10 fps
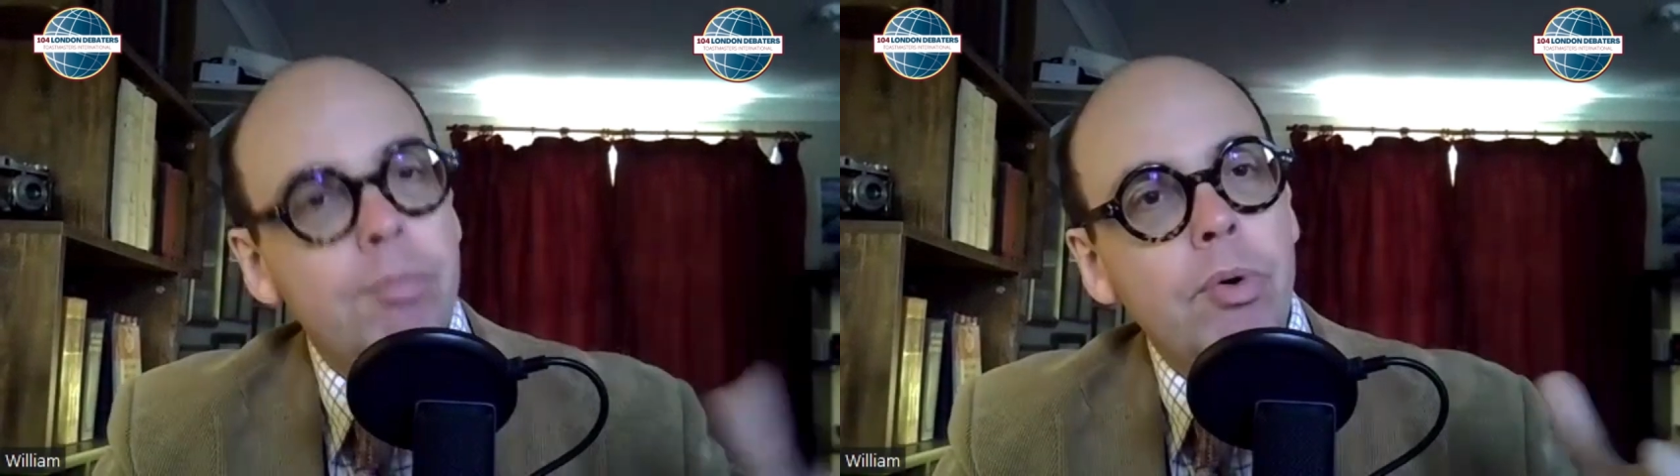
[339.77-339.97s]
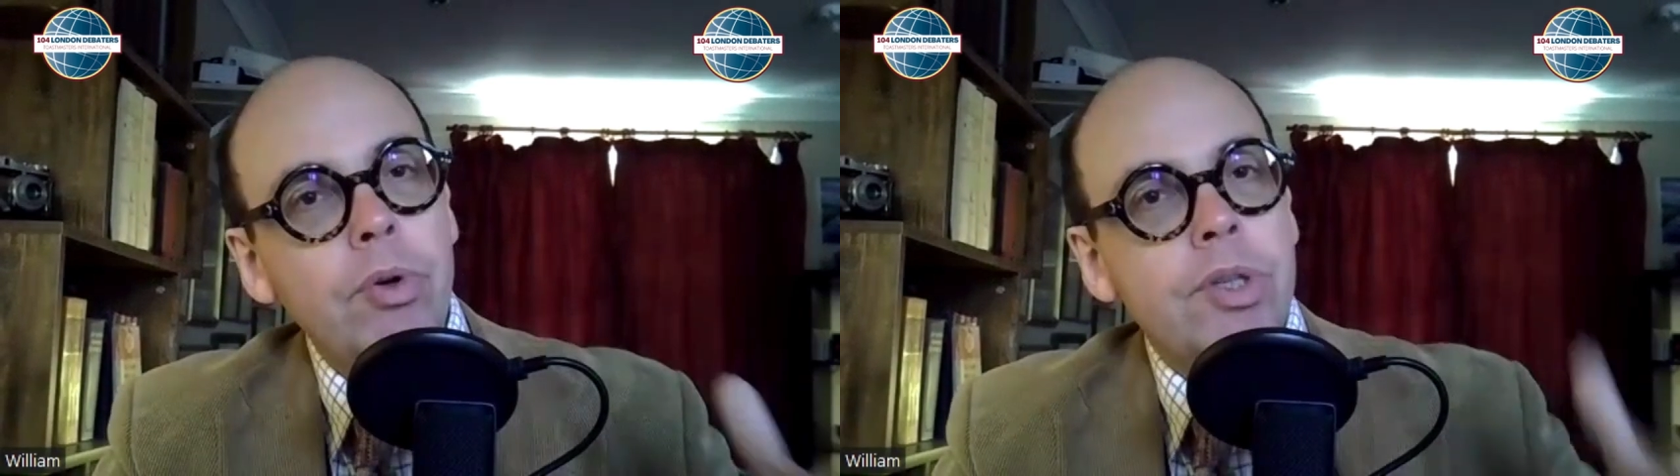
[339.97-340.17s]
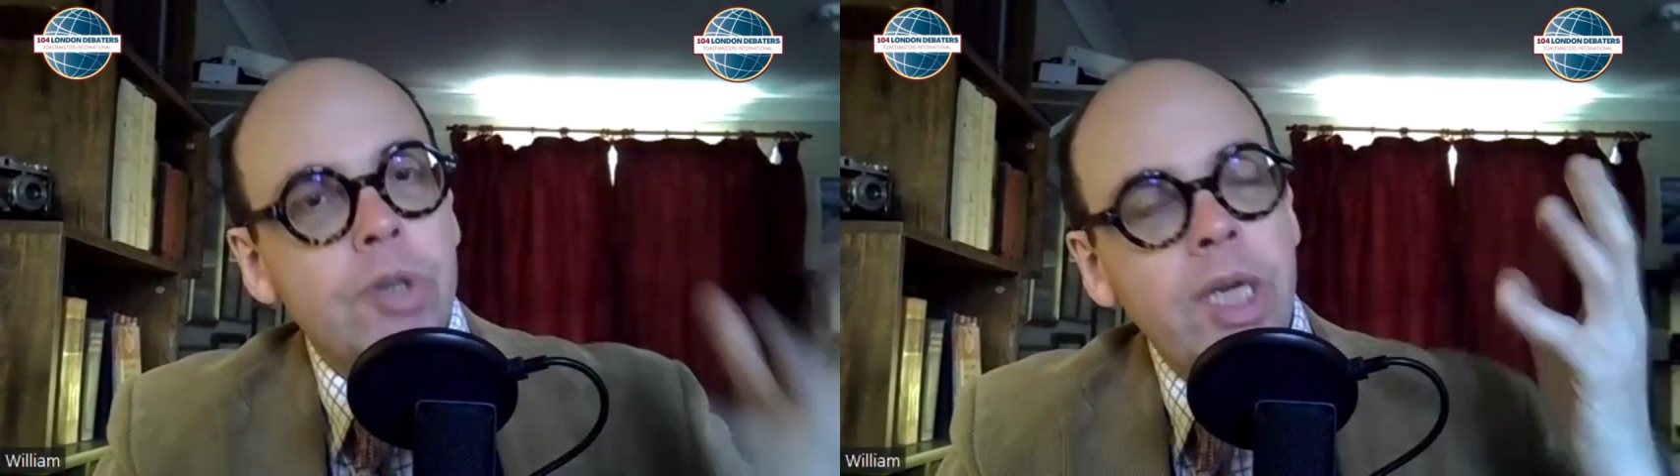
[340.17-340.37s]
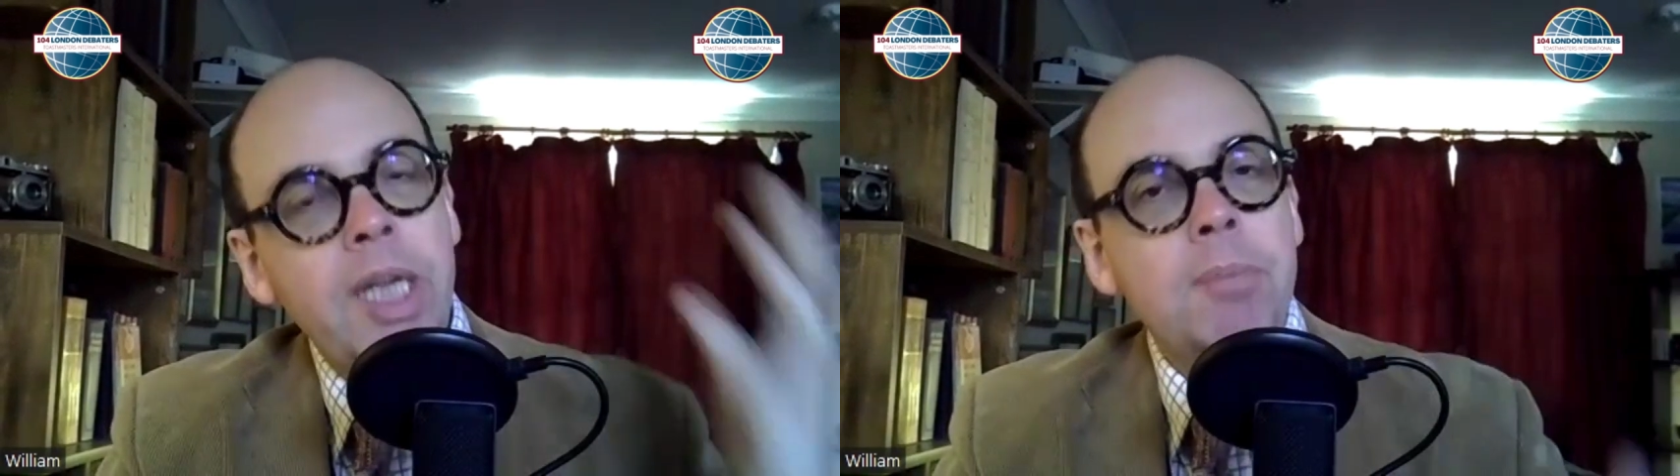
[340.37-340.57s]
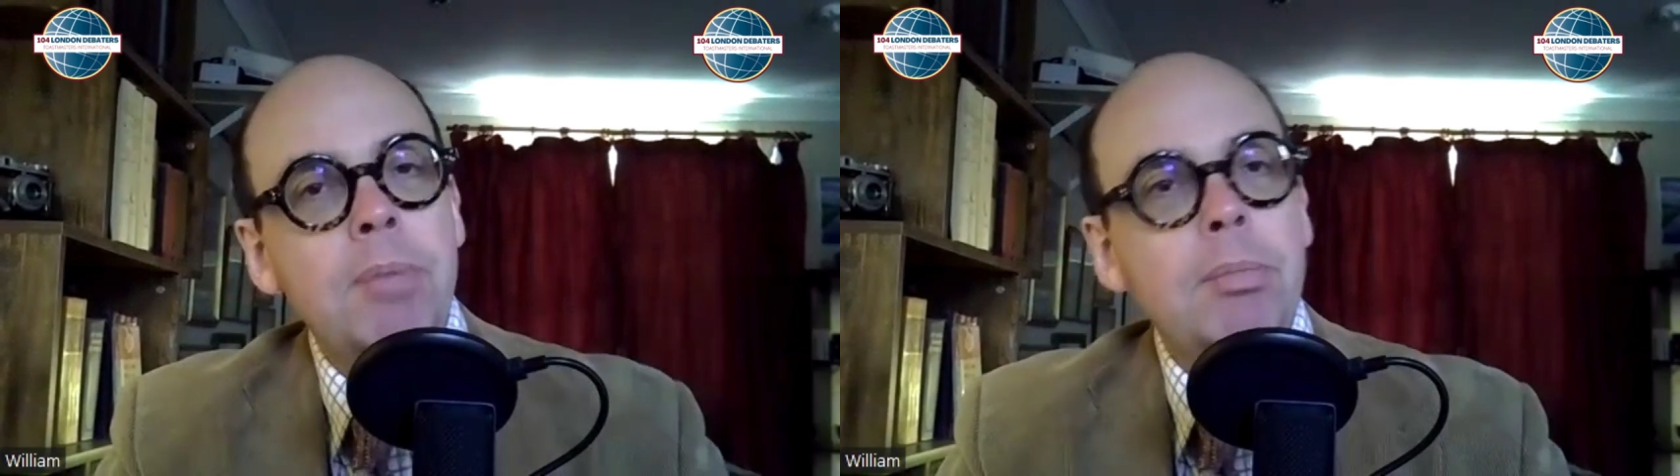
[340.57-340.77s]
point to
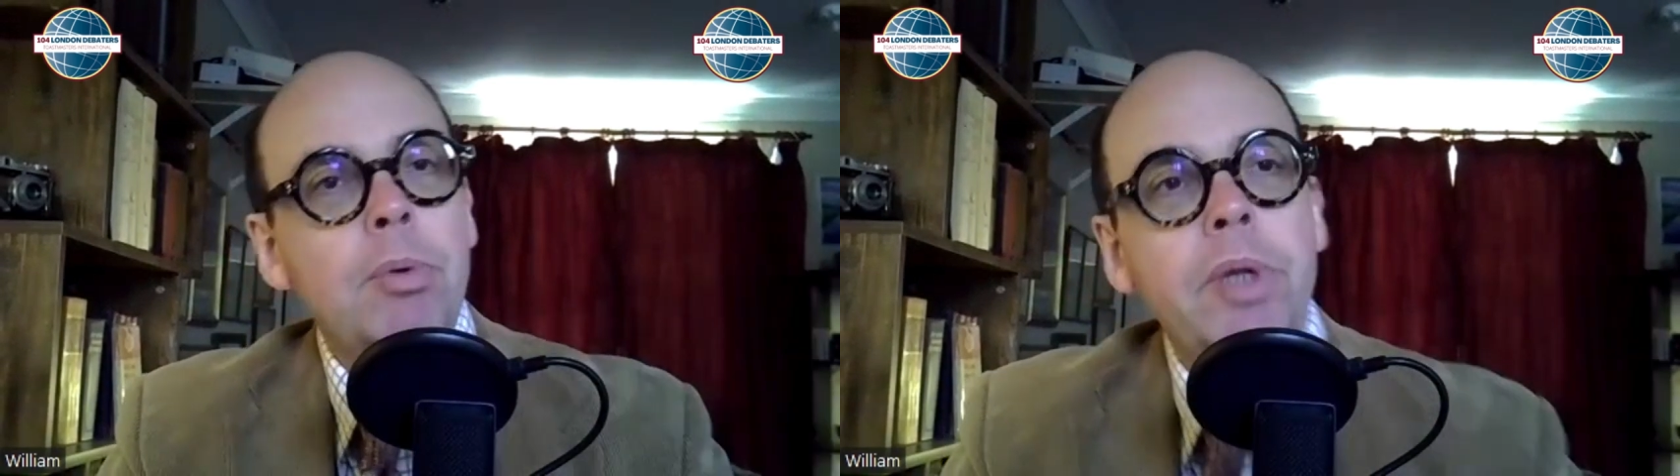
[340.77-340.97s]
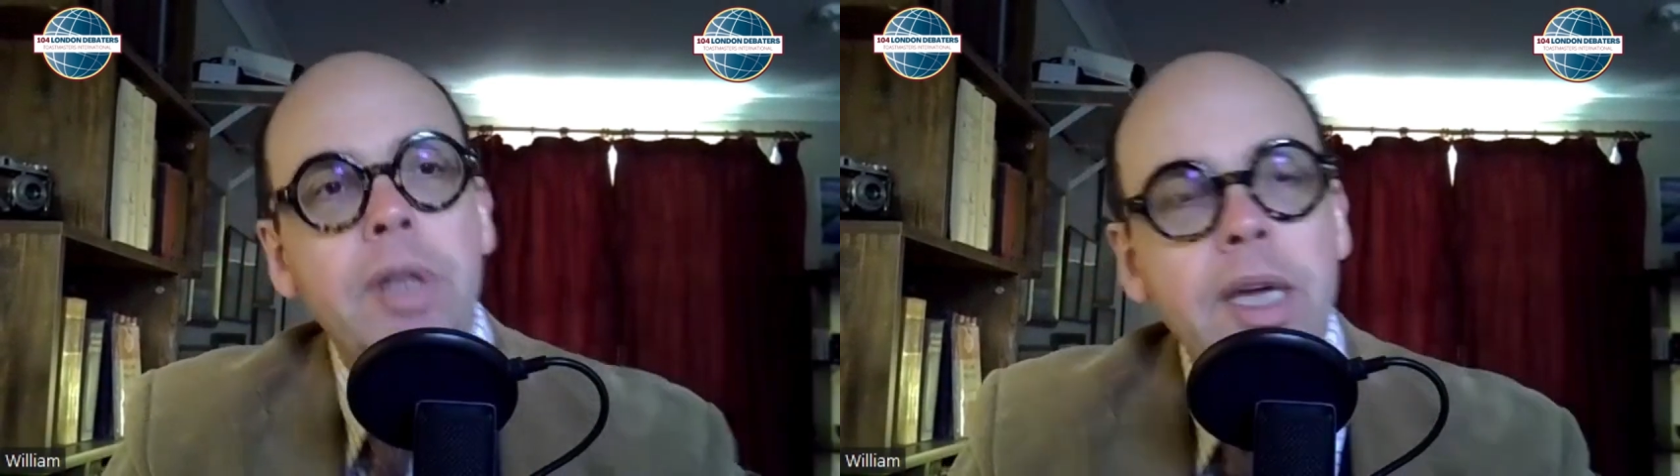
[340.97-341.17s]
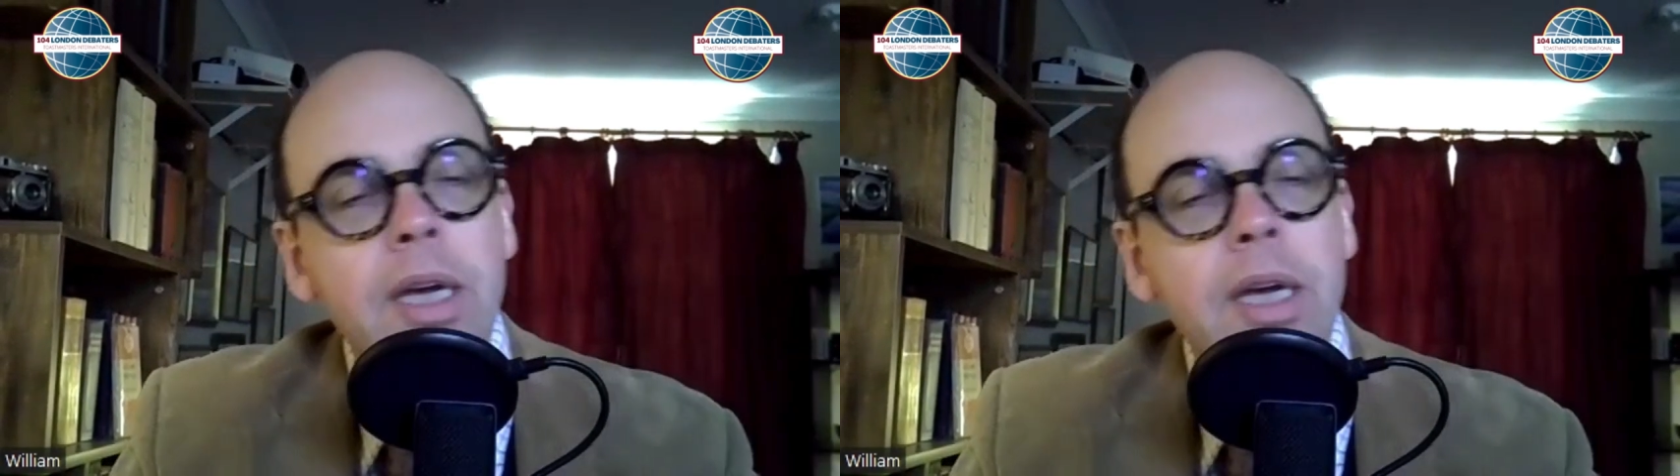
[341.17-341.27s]
hit people with here?